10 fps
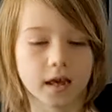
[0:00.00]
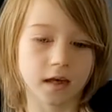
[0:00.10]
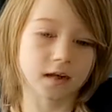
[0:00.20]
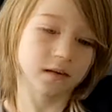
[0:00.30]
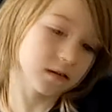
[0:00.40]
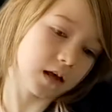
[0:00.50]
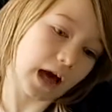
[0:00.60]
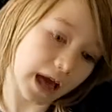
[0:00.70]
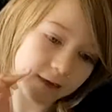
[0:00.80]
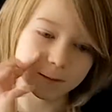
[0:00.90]
And the
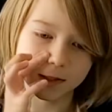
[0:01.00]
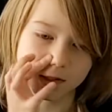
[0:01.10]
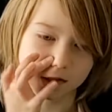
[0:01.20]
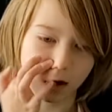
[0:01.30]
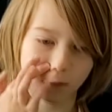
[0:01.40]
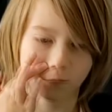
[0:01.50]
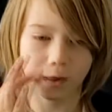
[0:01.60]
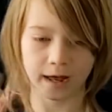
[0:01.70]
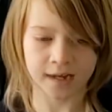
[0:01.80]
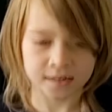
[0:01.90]
heavy stuff
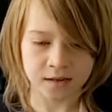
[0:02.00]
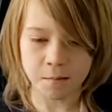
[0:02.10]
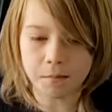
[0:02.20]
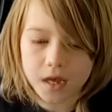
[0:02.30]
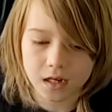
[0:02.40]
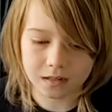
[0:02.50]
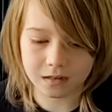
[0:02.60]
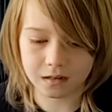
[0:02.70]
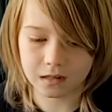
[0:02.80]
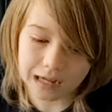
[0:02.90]
that has a
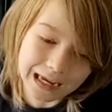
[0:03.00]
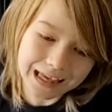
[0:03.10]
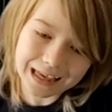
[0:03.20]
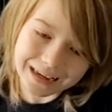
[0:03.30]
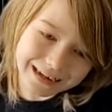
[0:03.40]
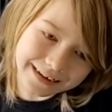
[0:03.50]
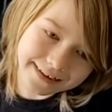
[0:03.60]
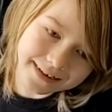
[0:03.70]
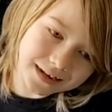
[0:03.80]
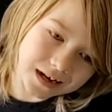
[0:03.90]
middle
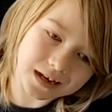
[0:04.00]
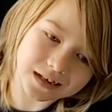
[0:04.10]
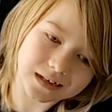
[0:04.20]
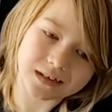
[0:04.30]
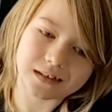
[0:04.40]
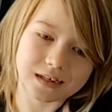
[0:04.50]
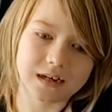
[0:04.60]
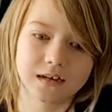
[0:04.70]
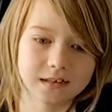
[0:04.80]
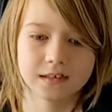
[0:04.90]
and
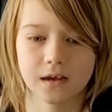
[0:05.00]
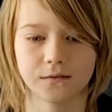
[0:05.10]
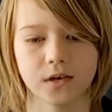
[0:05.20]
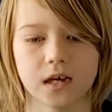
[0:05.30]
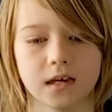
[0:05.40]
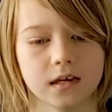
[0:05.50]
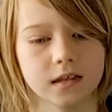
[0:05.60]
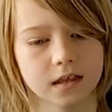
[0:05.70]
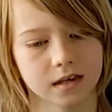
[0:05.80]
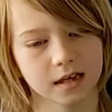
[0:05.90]
it's heavy,
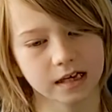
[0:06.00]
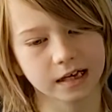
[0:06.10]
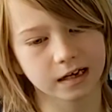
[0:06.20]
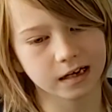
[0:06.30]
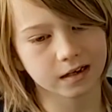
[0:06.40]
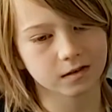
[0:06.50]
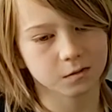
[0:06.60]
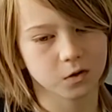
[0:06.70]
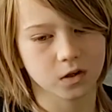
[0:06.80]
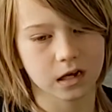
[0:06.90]
it has a
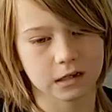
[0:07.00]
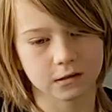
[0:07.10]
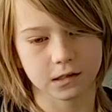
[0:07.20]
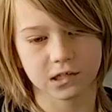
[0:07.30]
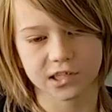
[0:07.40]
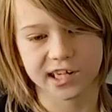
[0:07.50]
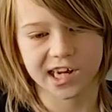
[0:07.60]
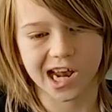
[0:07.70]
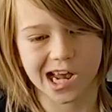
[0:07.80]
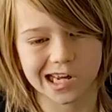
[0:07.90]
more likely
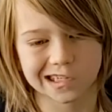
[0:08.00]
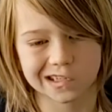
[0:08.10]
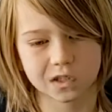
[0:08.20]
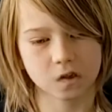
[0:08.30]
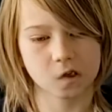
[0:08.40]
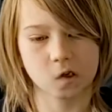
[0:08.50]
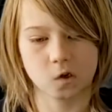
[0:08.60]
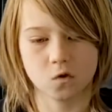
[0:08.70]
chance to